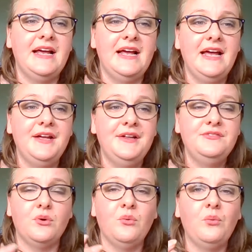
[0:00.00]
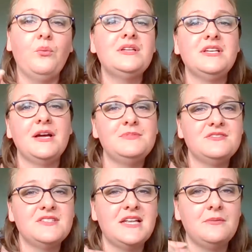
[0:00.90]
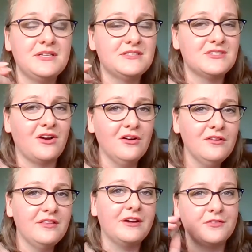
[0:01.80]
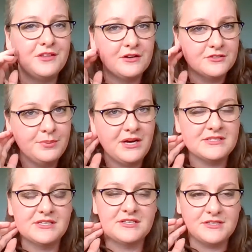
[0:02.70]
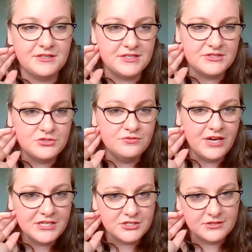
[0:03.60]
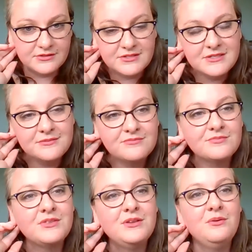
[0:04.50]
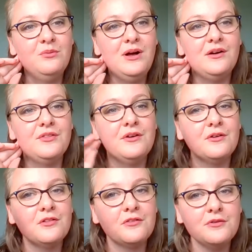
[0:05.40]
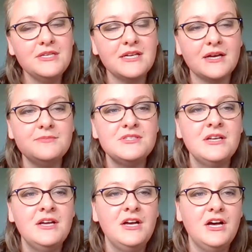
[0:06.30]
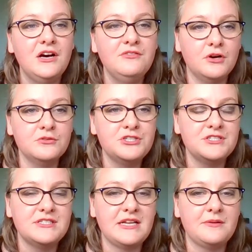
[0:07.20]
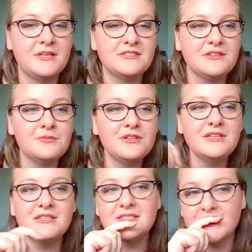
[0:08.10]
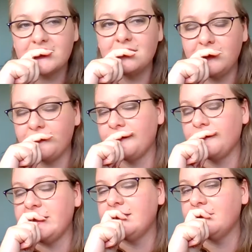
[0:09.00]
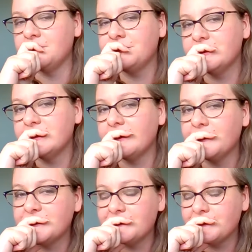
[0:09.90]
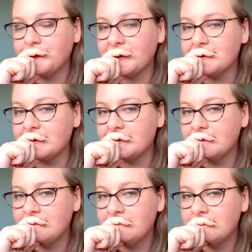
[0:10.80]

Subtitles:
And what types of sediments are there that are deposited in these two fashions? Well, there are three types of ocean sediments. There really is like another way that ocean sediments are deposited.